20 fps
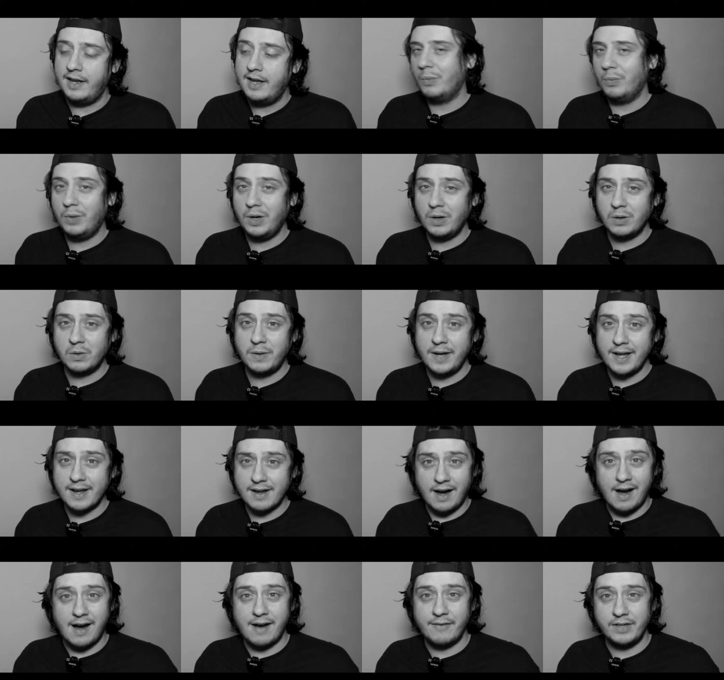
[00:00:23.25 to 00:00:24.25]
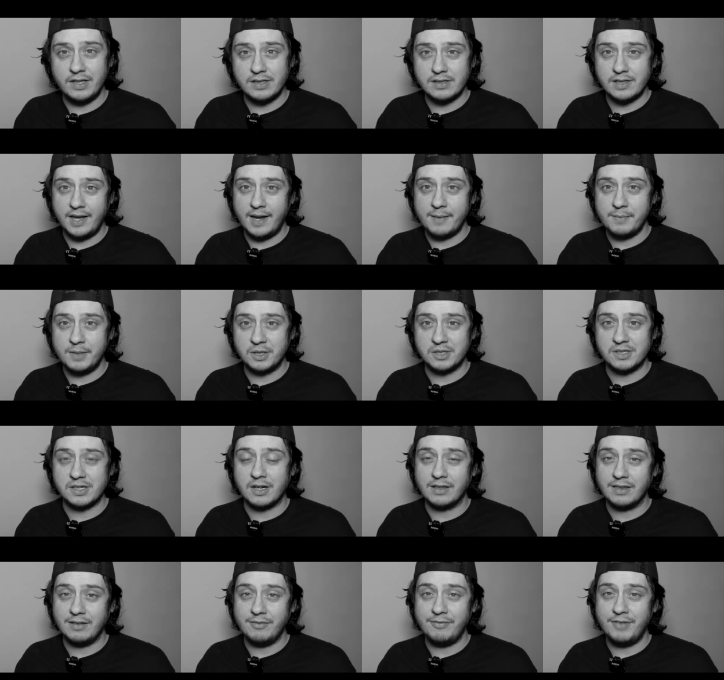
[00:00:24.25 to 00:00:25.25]
Real quick, obviously I'm gonna
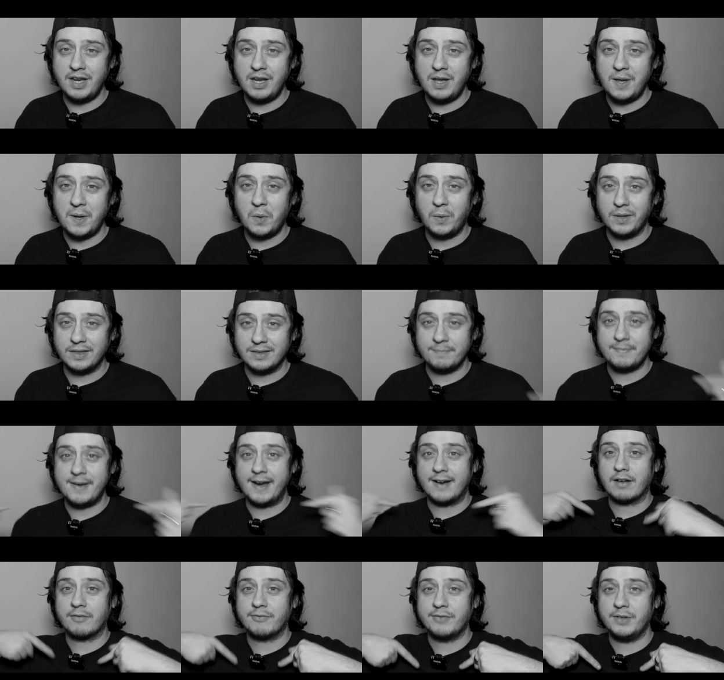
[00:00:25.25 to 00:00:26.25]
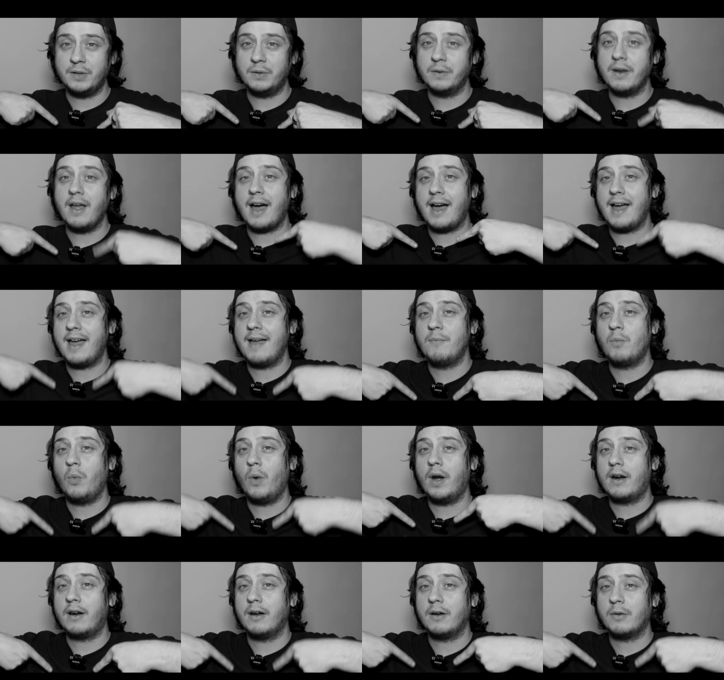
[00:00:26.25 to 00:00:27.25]
start the video with the microphone I'm
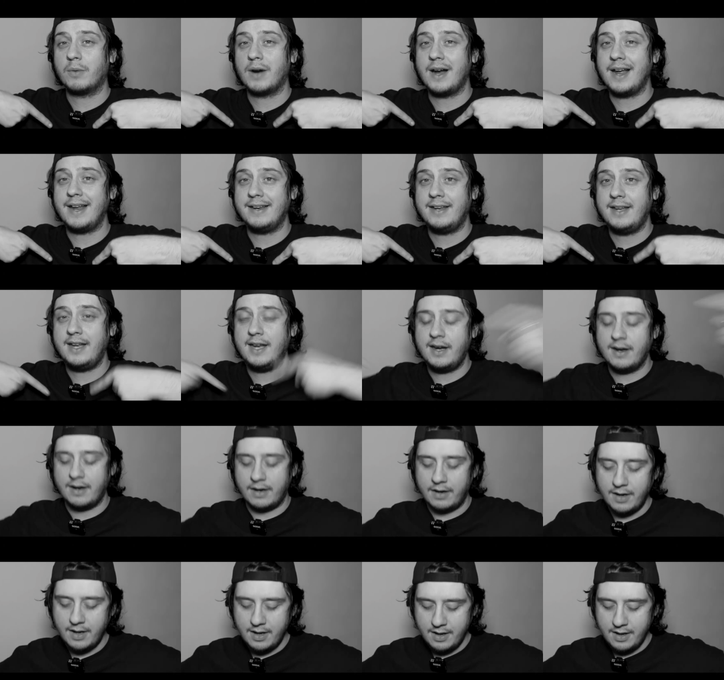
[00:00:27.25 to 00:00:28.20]
wearing right here.